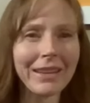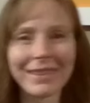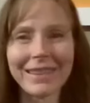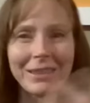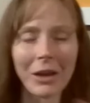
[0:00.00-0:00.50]
I
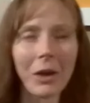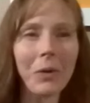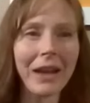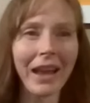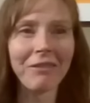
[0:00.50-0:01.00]
just get to
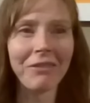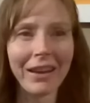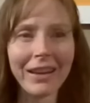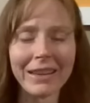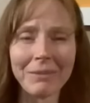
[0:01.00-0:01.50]
go and have
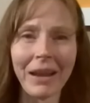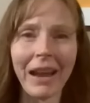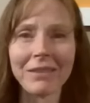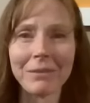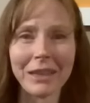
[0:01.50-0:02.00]
fun and
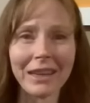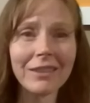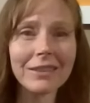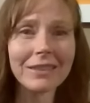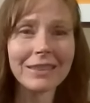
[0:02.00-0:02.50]
have some
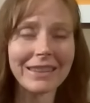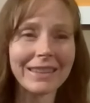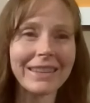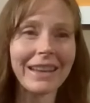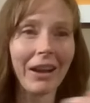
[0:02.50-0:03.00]
giggles
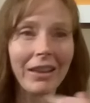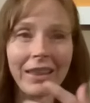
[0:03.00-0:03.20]
and